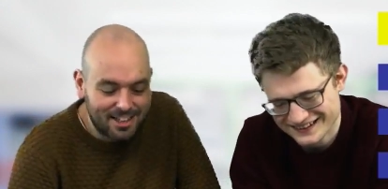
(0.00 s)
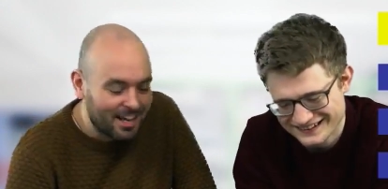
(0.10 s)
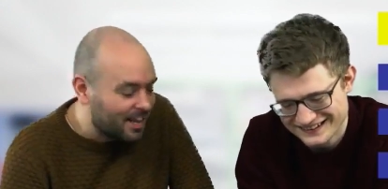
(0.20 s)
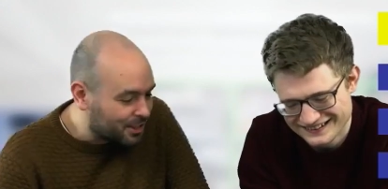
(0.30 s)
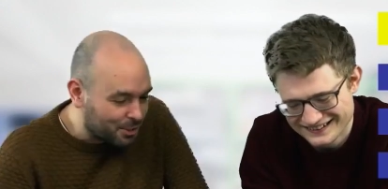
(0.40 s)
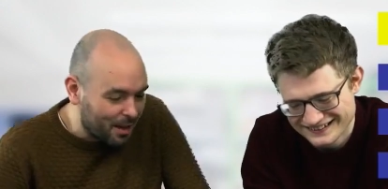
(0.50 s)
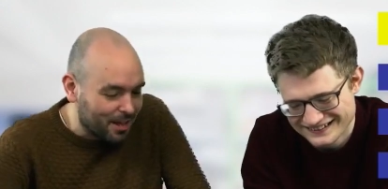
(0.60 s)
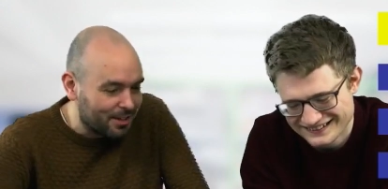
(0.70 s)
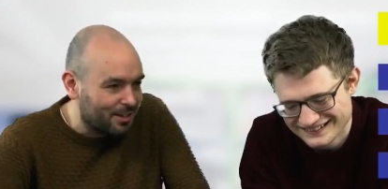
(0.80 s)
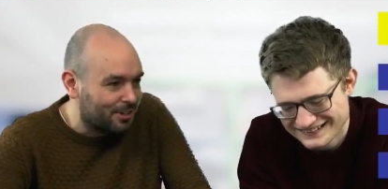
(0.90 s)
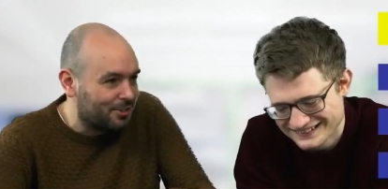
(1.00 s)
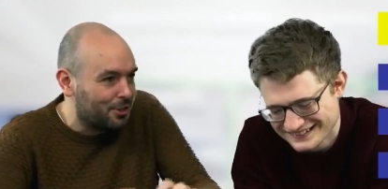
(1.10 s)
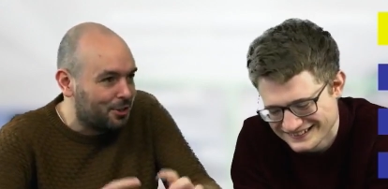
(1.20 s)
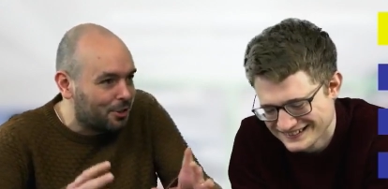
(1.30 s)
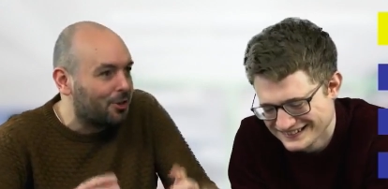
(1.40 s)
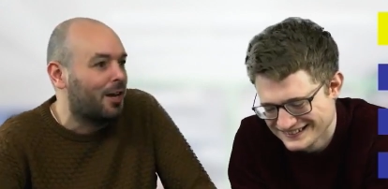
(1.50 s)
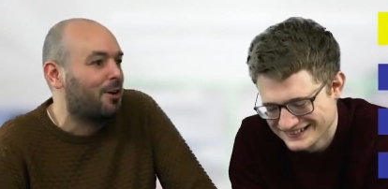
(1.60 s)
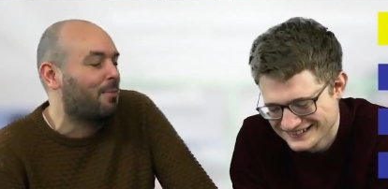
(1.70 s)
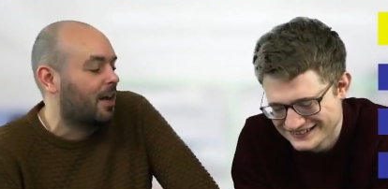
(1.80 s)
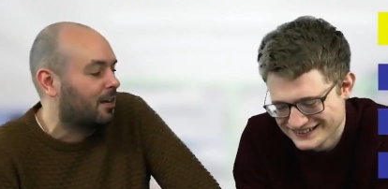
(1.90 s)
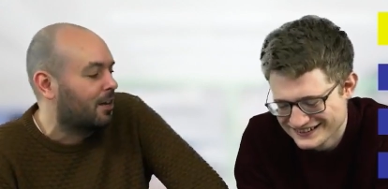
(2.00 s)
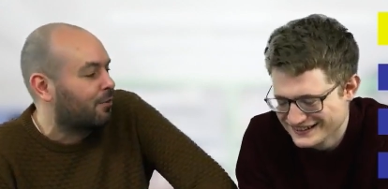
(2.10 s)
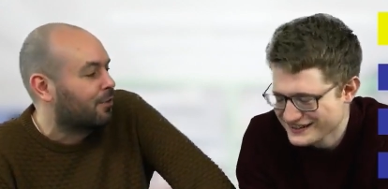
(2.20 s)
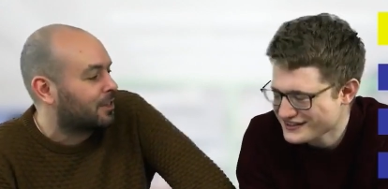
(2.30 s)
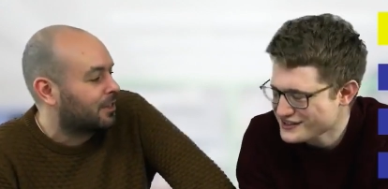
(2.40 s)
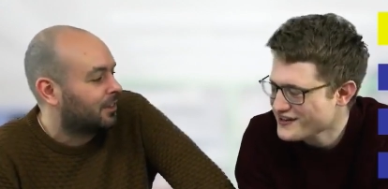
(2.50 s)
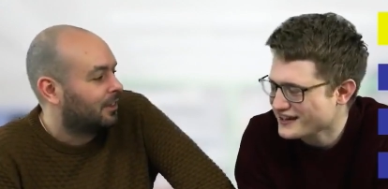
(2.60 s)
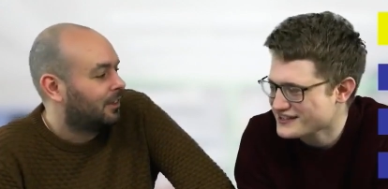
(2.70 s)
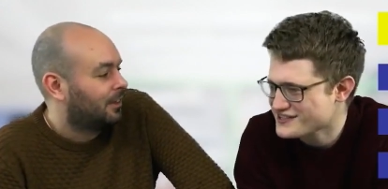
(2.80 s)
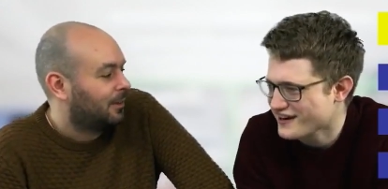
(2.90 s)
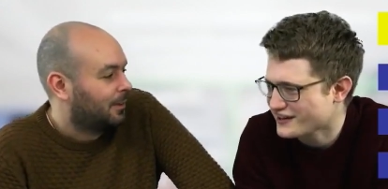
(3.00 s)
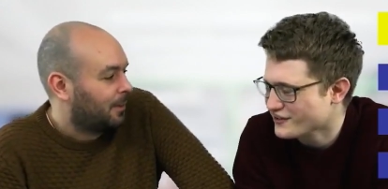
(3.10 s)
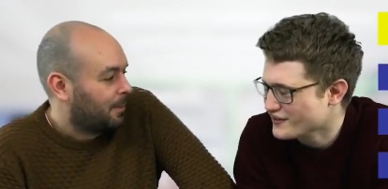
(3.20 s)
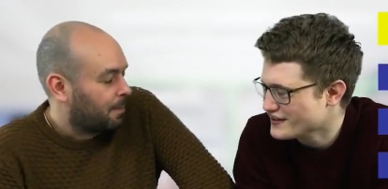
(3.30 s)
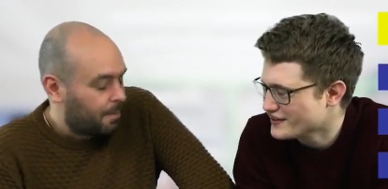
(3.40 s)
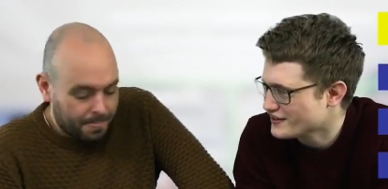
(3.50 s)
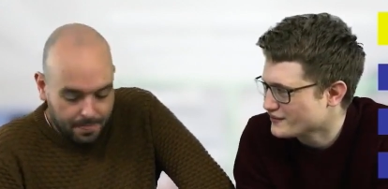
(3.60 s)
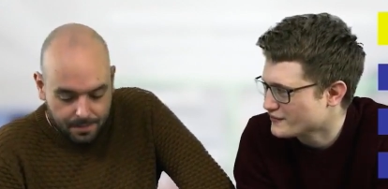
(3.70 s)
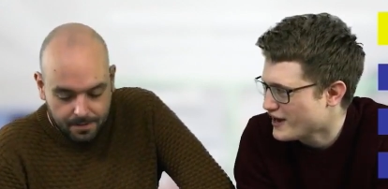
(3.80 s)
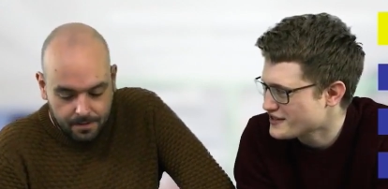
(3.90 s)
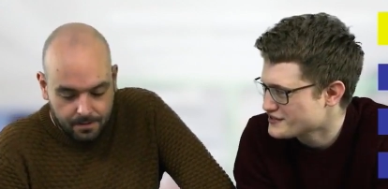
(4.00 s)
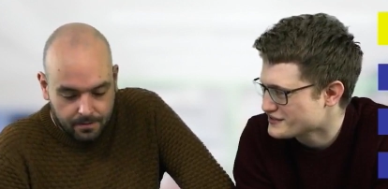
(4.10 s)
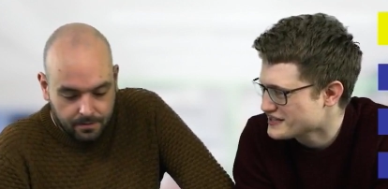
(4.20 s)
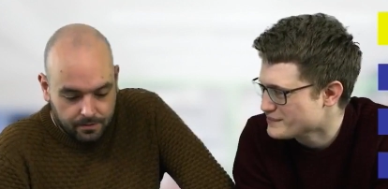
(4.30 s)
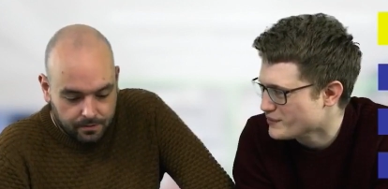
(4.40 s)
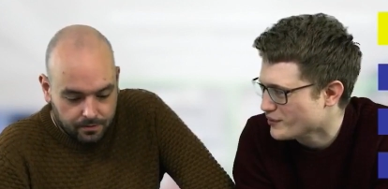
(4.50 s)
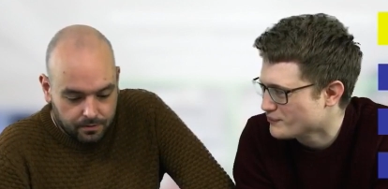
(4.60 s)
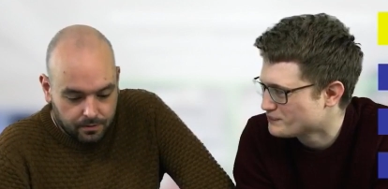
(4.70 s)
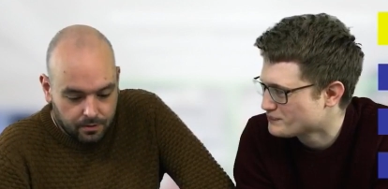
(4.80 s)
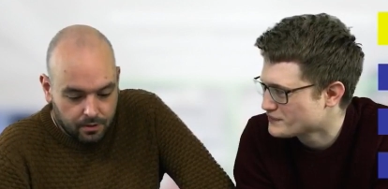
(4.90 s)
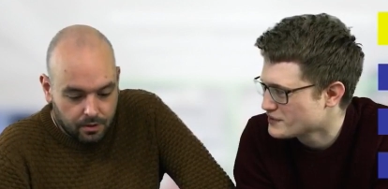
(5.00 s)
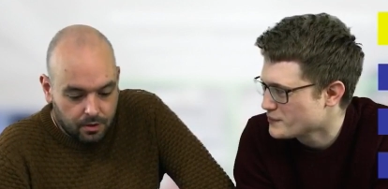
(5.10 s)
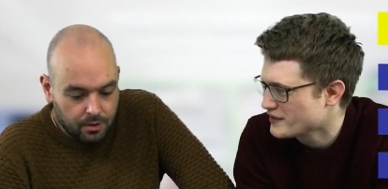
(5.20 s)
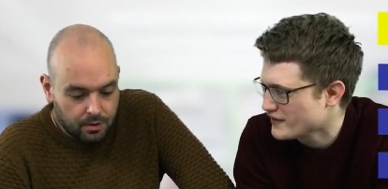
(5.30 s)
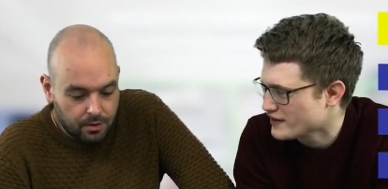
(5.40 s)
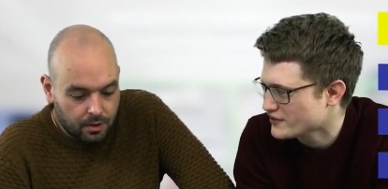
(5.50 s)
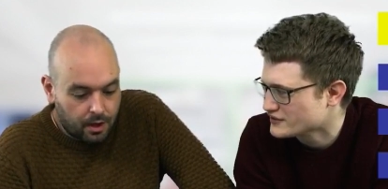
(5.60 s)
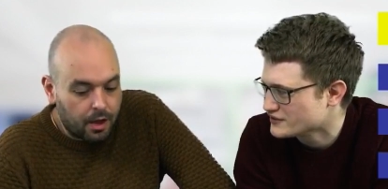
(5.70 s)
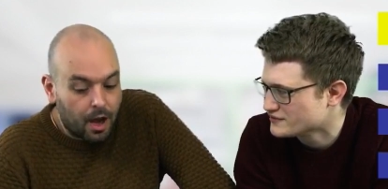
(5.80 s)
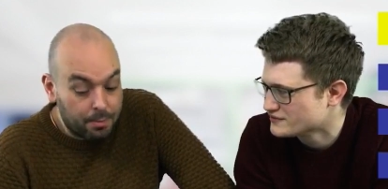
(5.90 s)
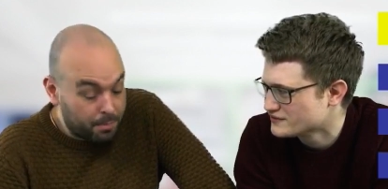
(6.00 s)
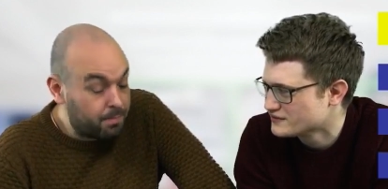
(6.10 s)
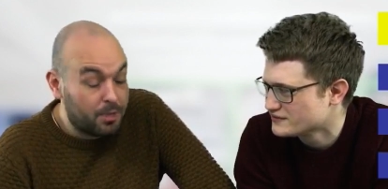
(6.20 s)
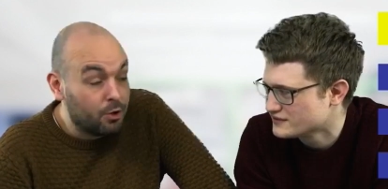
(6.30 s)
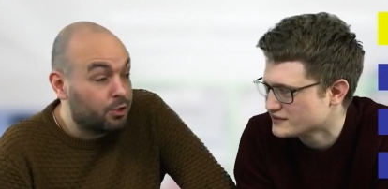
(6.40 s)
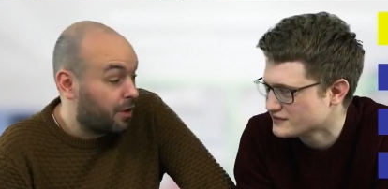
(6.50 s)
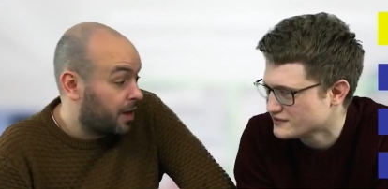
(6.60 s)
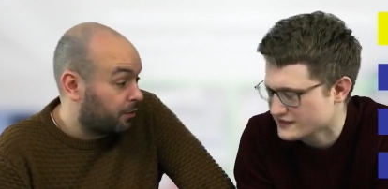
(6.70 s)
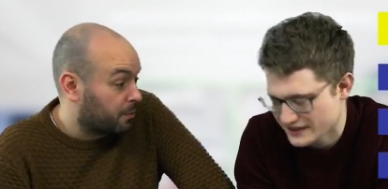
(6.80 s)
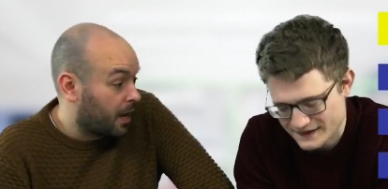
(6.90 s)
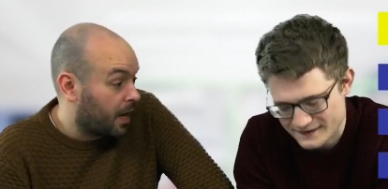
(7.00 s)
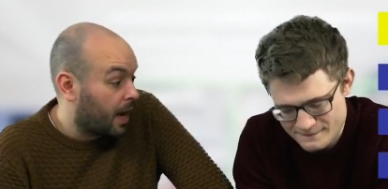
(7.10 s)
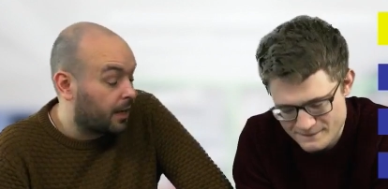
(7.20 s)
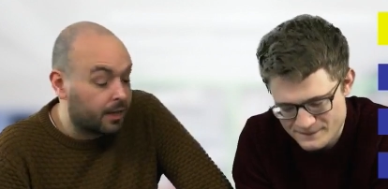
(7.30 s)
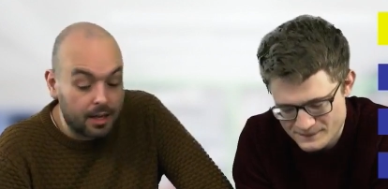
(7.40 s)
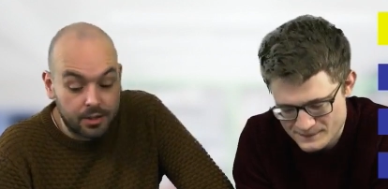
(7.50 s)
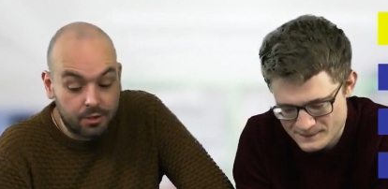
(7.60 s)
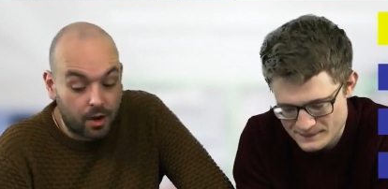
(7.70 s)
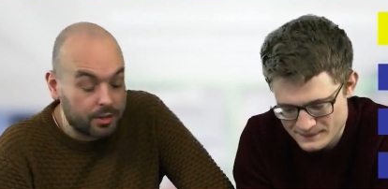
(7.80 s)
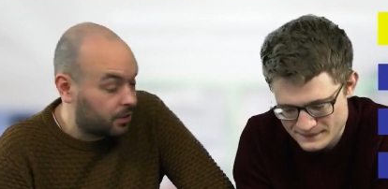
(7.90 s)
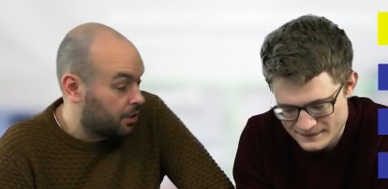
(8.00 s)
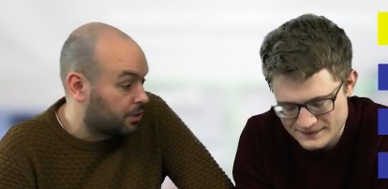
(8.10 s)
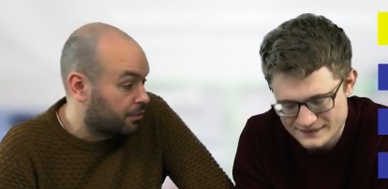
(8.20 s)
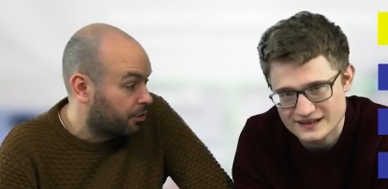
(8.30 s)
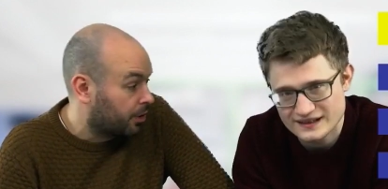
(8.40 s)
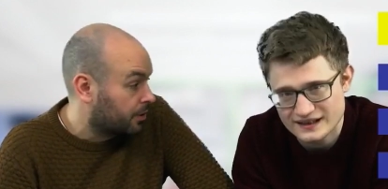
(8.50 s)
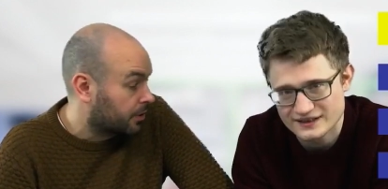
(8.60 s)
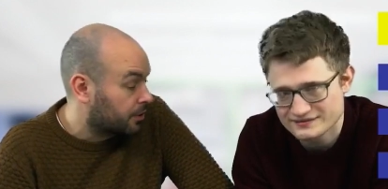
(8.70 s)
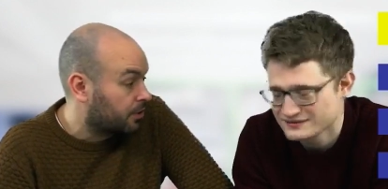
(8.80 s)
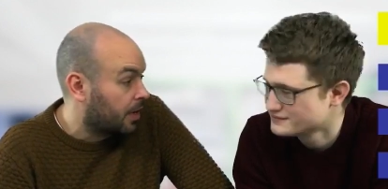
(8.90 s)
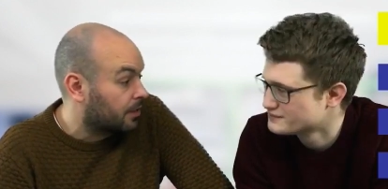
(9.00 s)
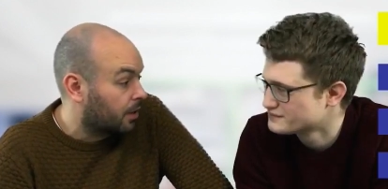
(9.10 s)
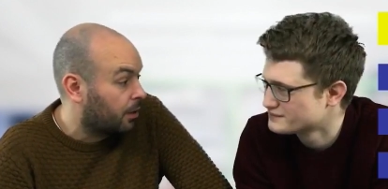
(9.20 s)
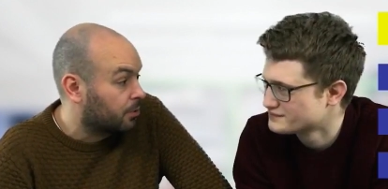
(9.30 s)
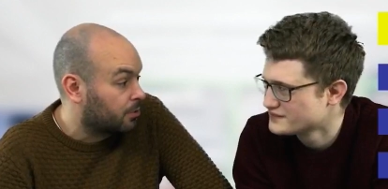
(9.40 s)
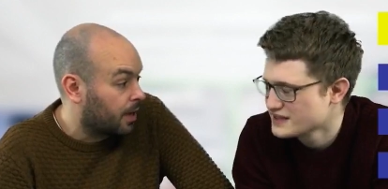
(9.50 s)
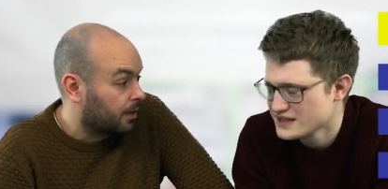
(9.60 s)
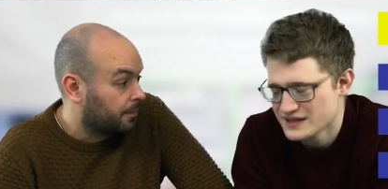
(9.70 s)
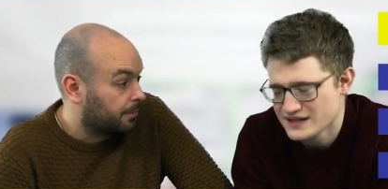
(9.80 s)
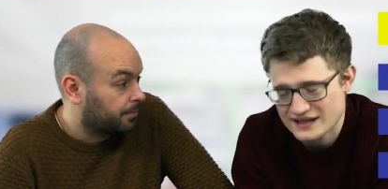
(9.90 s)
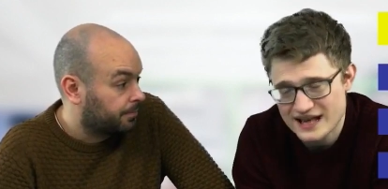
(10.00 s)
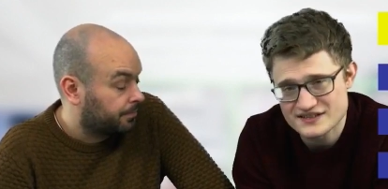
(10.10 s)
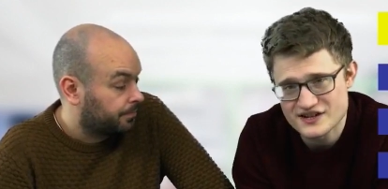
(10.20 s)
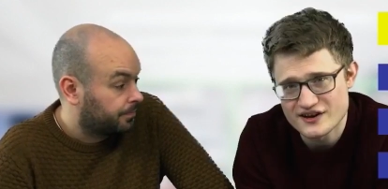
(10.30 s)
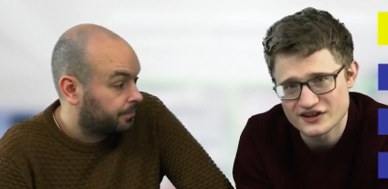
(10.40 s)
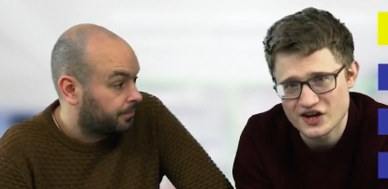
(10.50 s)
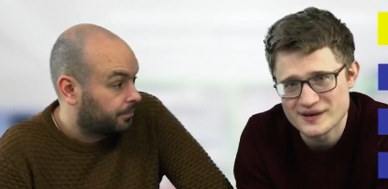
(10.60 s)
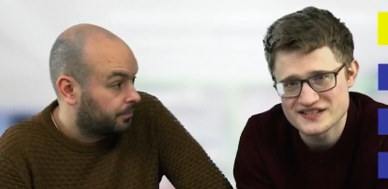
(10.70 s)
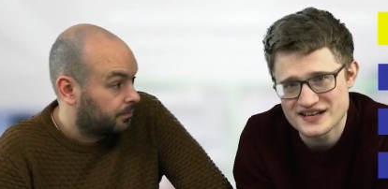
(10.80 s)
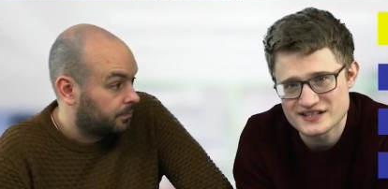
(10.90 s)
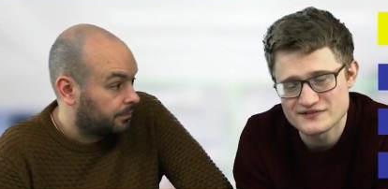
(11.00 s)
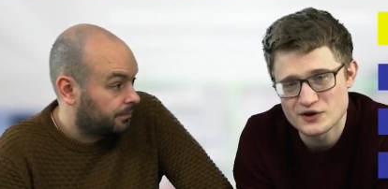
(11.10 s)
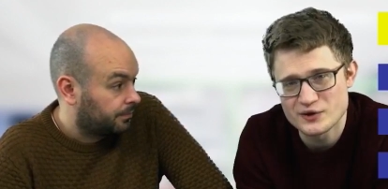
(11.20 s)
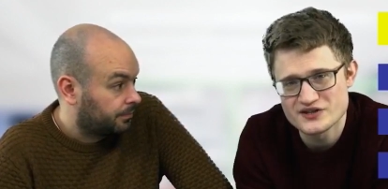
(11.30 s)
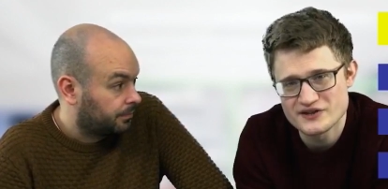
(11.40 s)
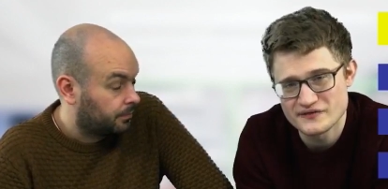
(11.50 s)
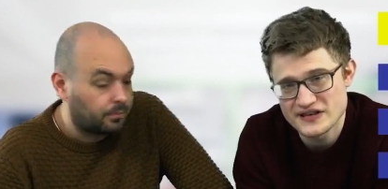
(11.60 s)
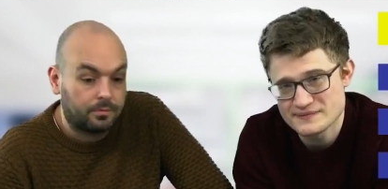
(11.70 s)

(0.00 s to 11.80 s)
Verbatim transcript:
Speaker 1: that. They like you to make it to look like you're making an effort. You reckon it's the right call then, don't you, for Arsenal to keep him on? You're a big fan of Ozil.
Speaker 2: I'm a huge fan of him, yeah. yeah. And I think it's the right decision for Ozil yeah. to stay at the club as well.
Speaker 1: Let us know in the comments section if you're watching on